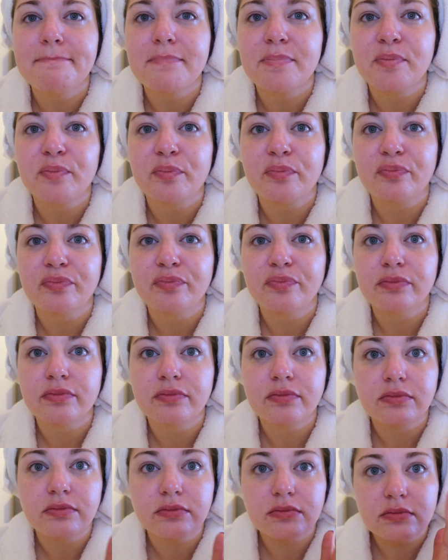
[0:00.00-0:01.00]

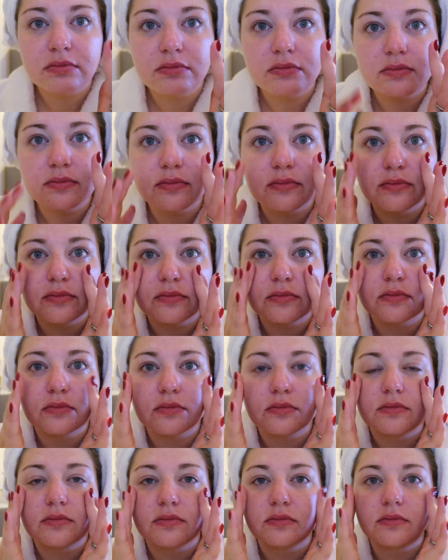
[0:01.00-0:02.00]

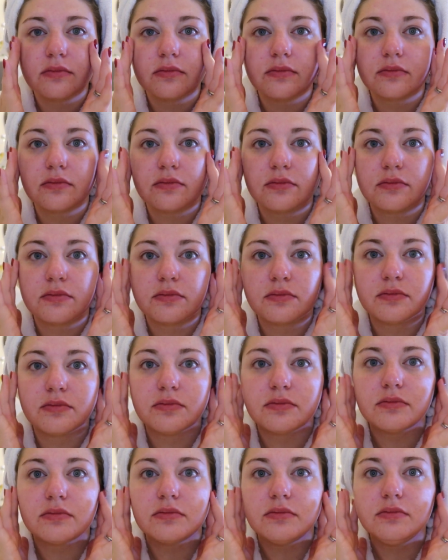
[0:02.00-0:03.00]

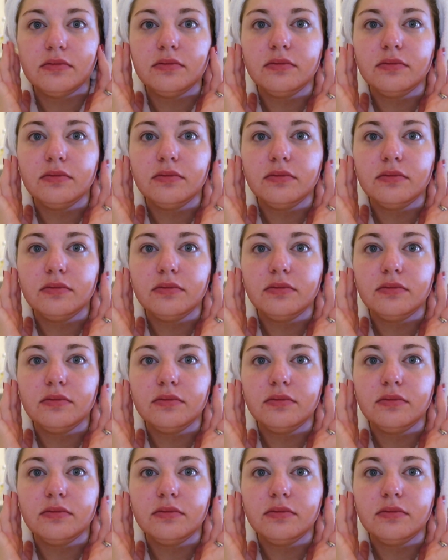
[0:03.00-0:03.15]
Nobody speaks.